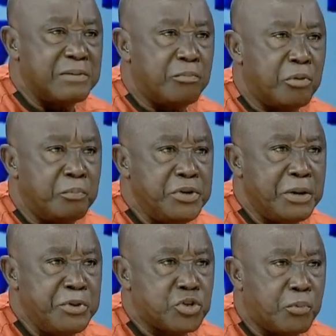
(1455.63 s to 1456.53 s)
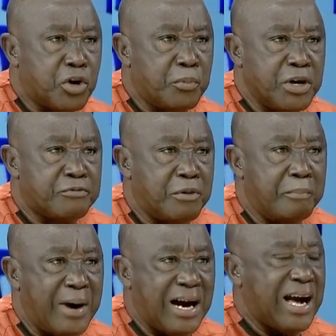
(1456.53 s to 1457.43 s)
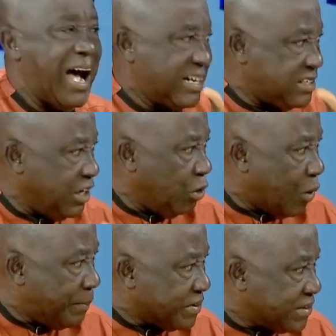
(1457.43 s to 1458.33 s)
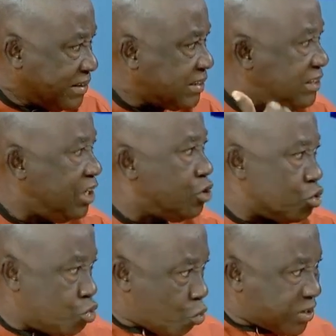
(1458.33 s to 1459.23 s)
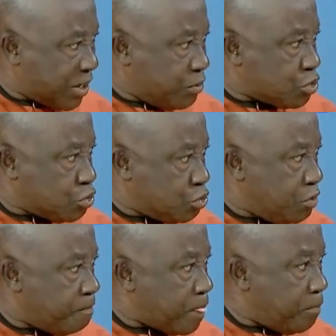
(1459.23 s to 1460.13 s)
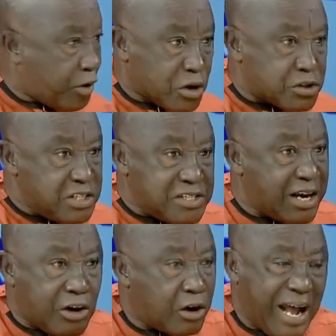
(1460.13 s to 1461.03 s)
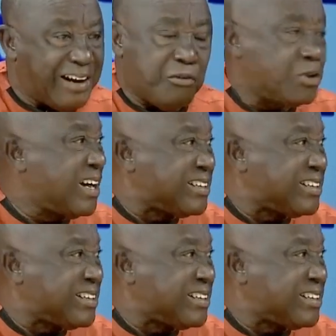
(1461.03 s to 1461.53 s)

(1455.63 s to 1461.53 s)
me to borrow money from bank at a lower percentage to do what I want to do. Because without